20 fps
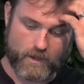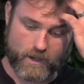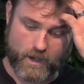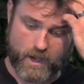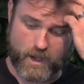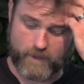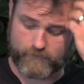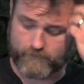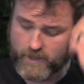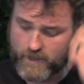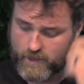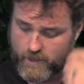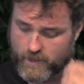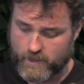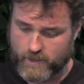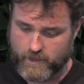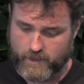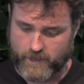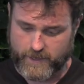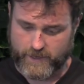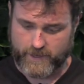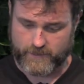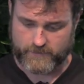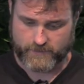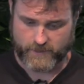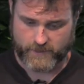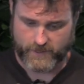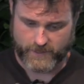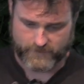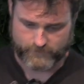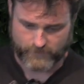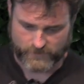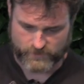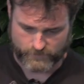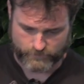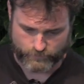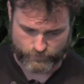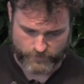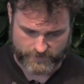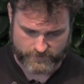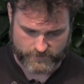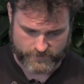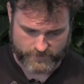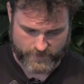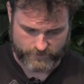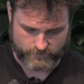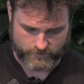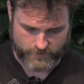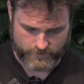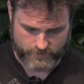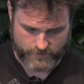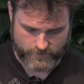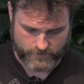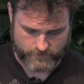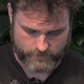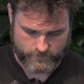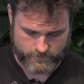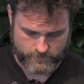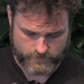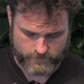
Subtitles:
I can actually break to that right now.